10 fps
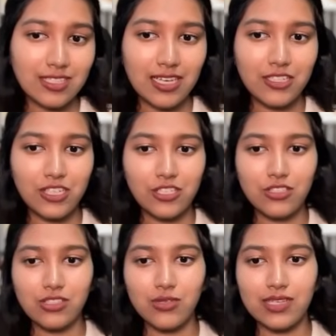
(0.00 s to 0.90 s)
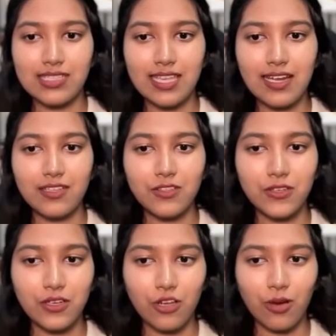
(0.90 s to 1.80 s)
any changes, you can select the
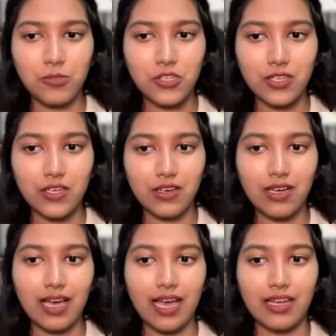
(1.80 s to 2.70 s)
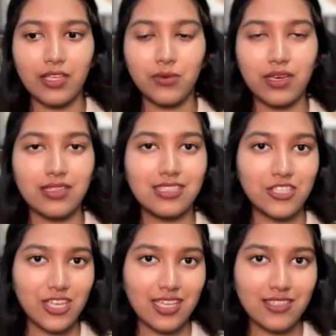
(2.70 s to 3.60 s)
third option here and you can
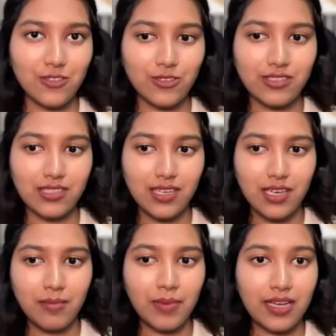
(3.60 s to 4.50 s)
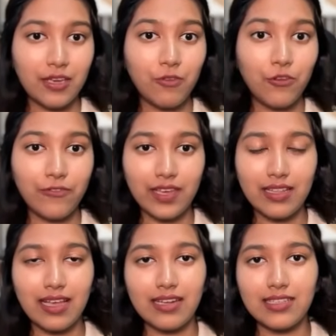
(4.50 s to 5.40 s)
suggest those. But if you feel
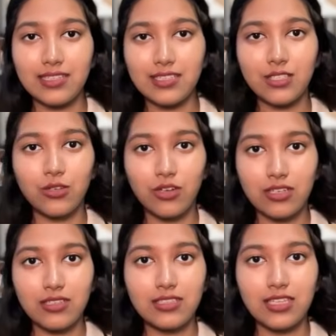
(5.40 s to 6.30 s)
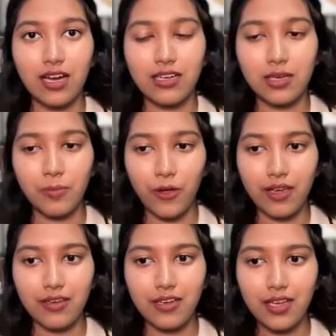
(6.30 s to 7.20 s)
that this is a good starting
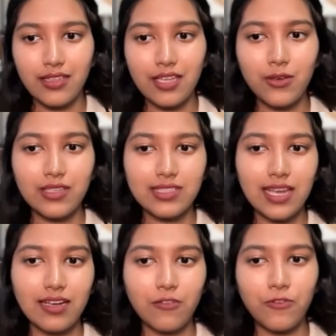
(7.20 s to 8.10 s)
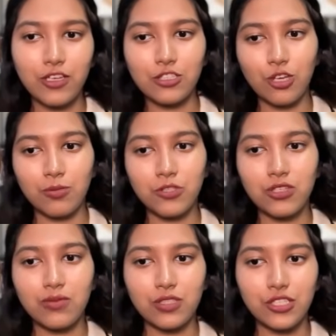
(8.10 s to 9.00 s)
point, then you can select the first
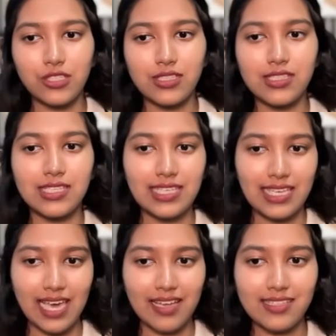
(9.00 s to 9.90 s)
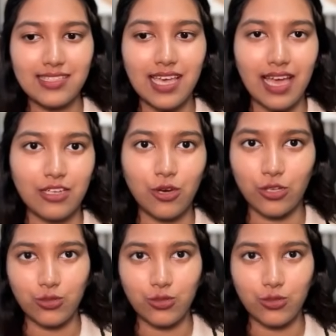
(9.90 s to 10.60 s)
option, which is yes and auto